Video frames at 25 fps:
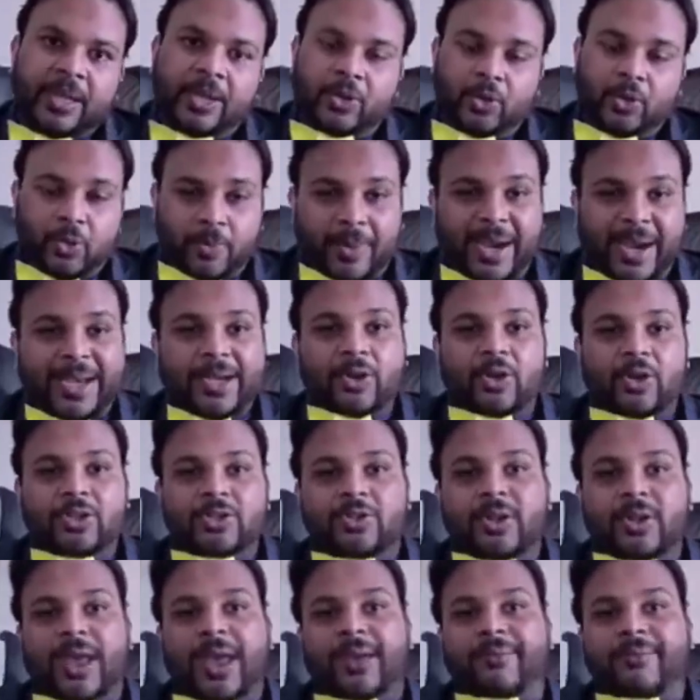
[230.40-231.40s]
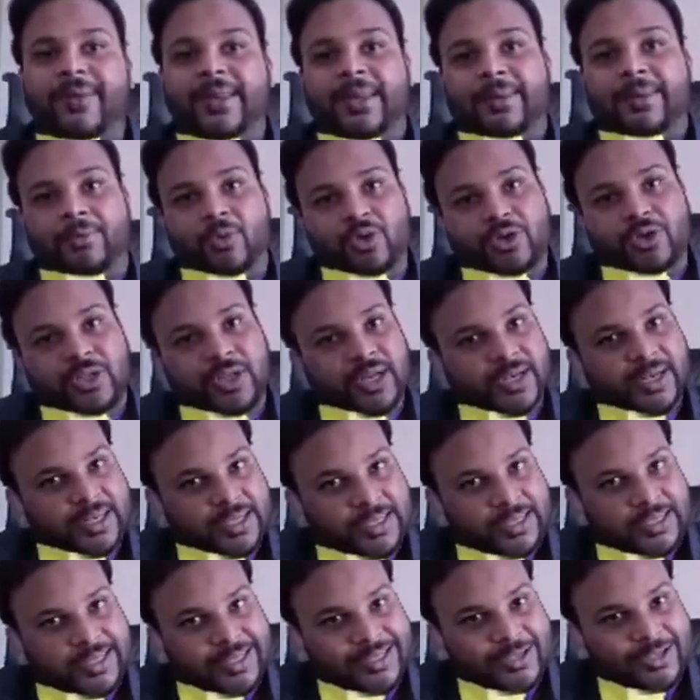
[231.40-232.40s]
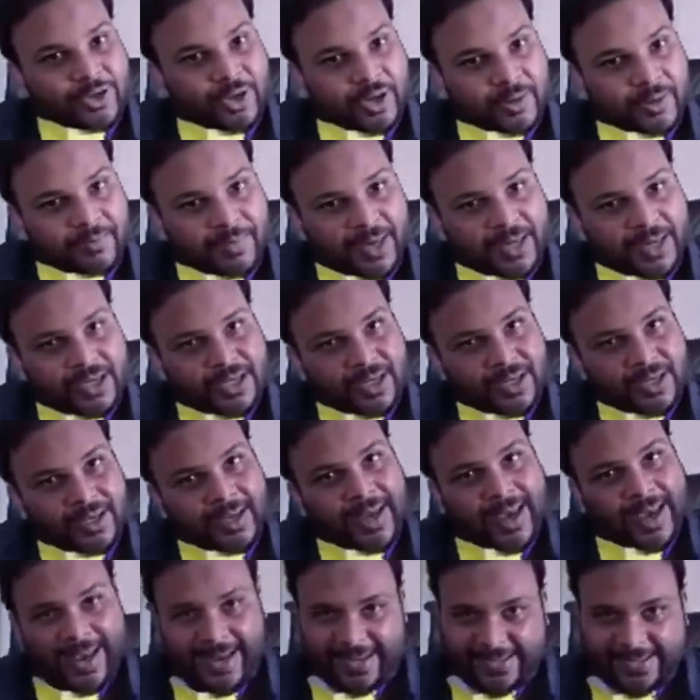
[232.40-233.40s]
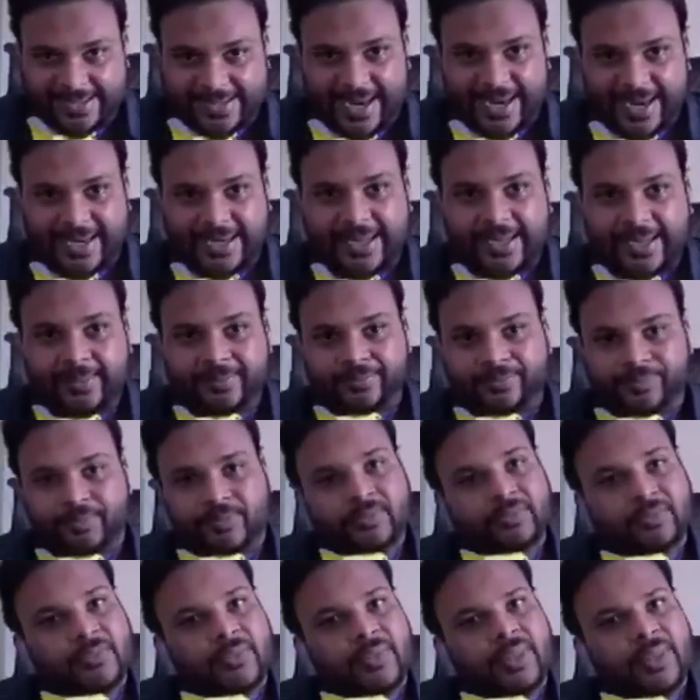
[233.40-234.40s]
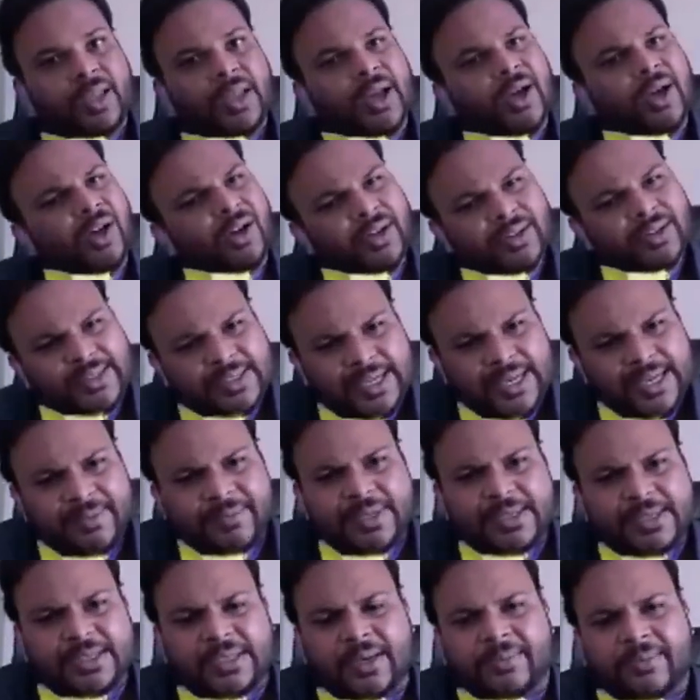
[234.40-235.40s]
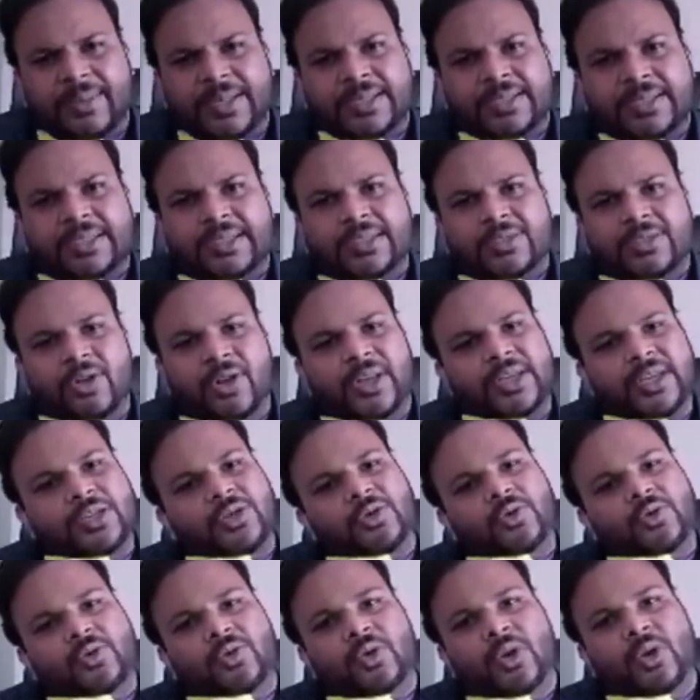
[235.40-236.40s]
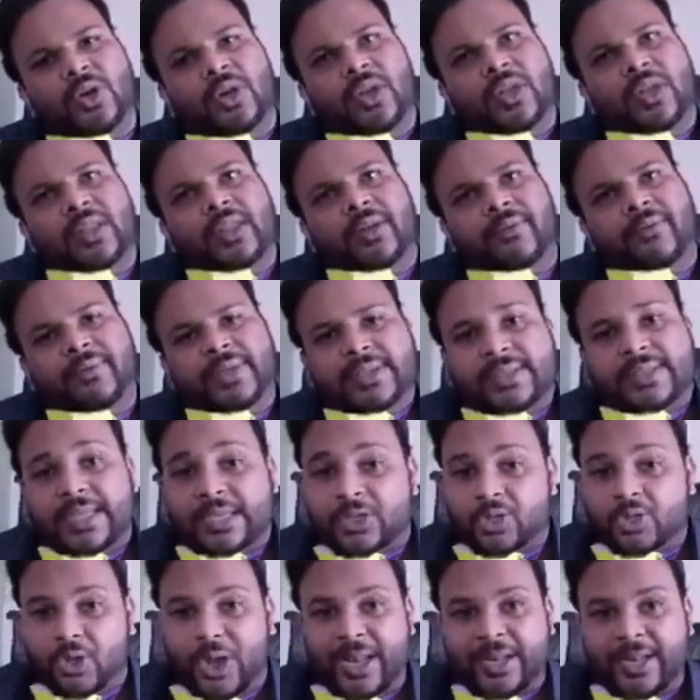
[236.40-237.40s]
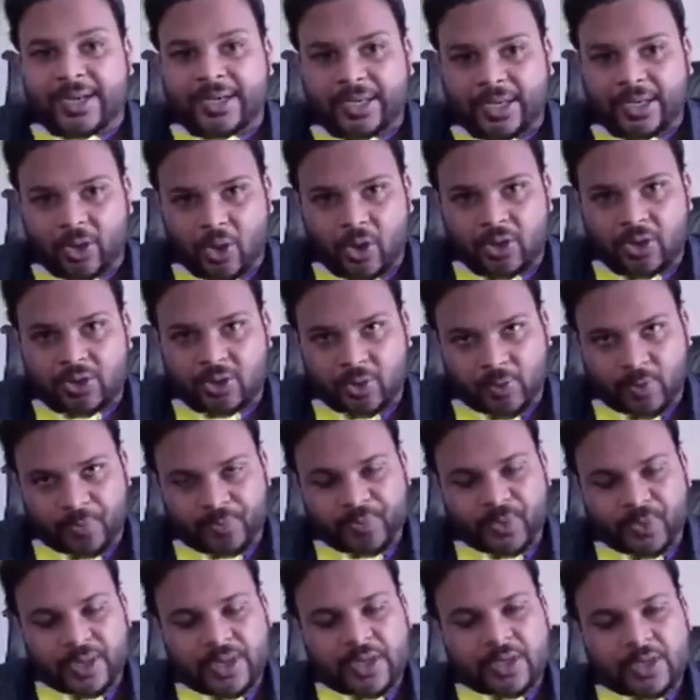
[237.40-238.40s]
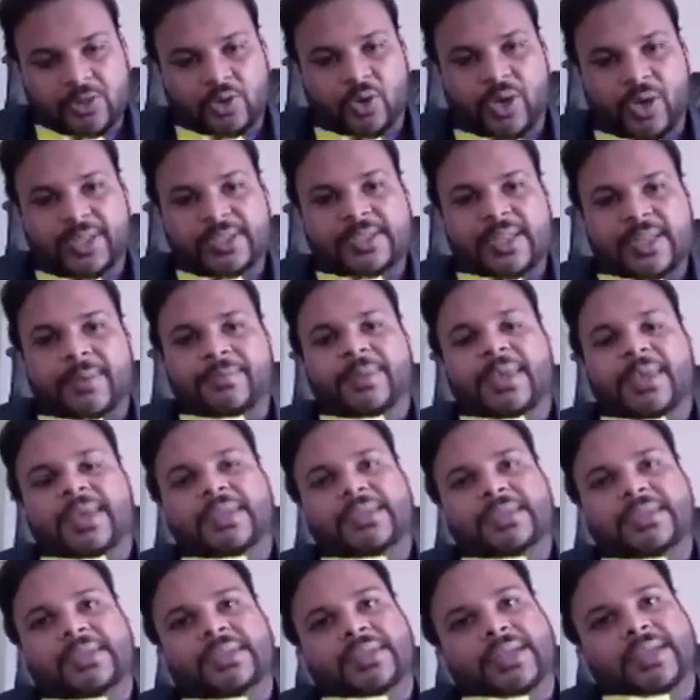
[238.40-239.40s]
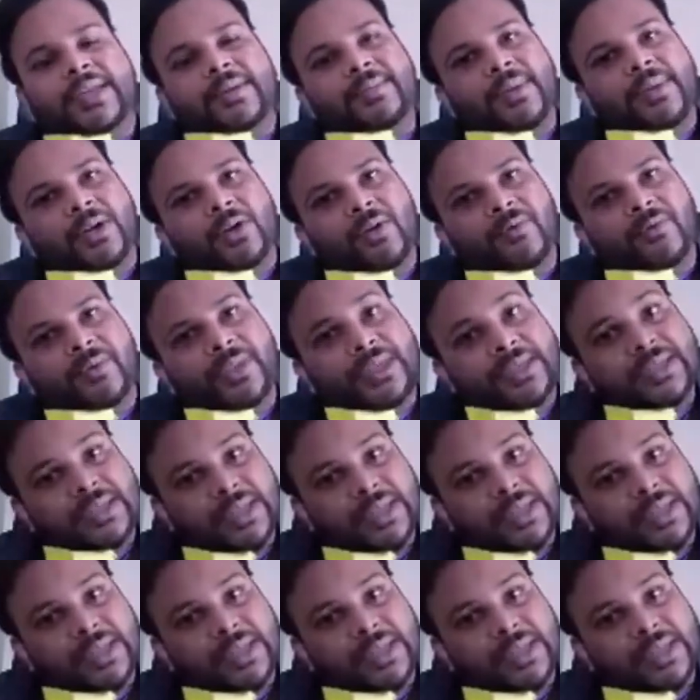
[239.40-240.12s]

you might also have an emotional distress or depression, anxiety, sleep disturbances, or issue with sexuality also. So in some cases, treatment of these